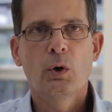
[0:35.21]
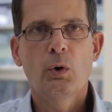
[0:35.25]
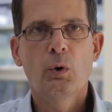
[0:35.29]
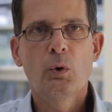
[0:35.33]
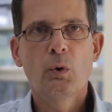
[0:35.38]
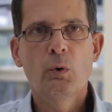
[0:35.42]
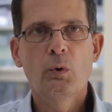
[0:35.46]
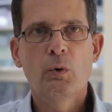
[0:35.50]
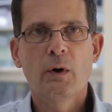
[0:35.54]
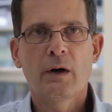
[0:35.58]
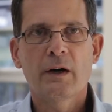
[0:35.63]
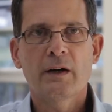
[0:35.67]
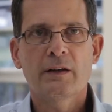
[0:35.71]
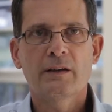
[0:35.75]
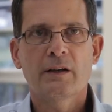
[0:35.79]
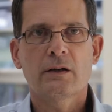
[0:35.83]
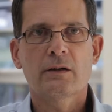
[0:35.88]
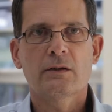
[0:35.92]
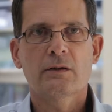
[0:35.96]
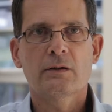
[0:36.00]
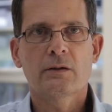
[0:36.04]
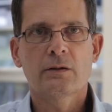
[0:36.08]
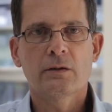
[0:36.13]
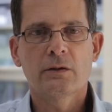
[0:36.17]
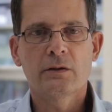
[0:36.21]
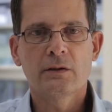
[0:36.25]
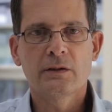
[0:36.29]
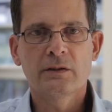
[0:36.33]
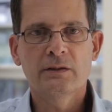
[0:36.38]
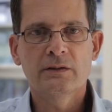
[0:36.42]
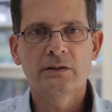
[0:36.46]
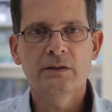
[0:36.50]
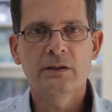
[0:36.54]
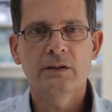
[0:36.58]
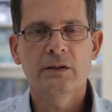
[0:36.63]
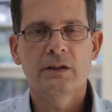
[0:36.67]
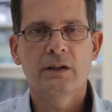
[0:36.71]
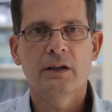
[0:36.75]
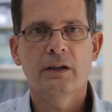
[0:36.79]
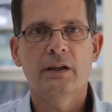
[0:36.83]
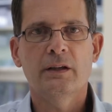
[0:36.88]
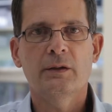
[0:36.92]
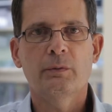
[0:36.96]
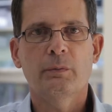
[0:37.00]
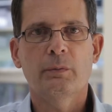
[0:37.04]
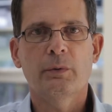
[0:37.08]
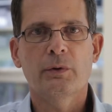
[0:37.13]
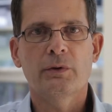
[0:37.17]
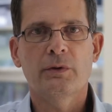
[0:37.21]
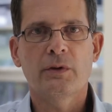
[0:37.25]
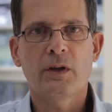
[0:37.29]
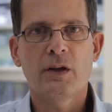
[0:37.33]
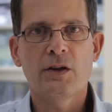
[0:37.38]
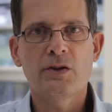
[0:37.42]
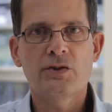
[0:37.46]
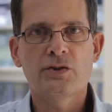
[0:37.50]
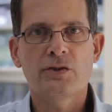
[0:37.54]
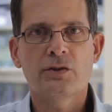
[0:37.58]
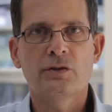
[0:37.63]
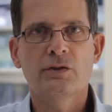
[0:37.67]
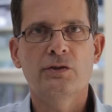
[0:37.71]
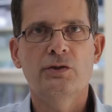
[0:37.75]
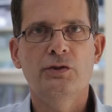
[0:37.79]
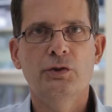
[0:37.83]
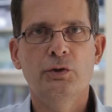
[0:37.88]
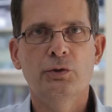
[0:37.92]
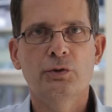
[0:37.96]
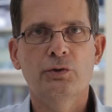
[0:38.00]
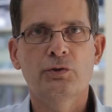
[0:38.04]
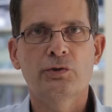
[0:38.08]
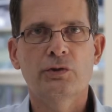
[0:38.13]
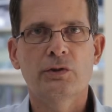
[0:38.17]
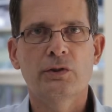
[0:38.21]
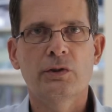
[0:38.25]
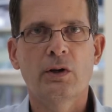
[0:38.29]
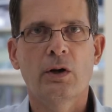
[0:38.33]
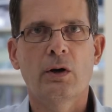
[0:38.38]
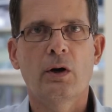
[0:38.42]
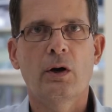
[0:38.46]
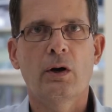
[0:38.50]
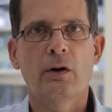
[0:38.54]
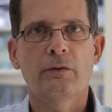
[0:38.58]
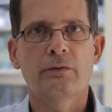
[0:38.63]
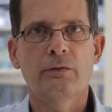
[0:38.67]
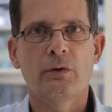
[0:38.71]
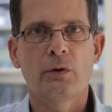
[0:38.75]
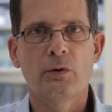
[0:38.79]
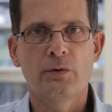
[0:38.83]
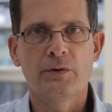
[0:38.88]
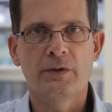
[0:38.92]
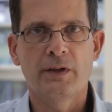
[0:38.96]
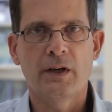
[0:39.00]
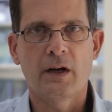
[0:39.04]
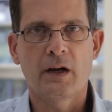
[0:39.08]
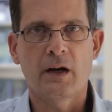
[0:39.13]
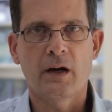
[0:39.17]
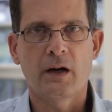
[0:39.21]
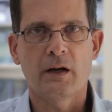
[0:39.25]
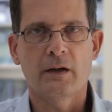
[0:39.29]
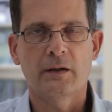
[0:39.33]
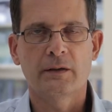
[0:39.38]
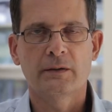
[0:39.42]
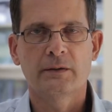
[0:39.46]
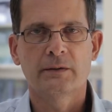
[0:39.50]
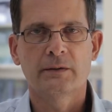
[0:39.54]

who are the current and potential user of OER.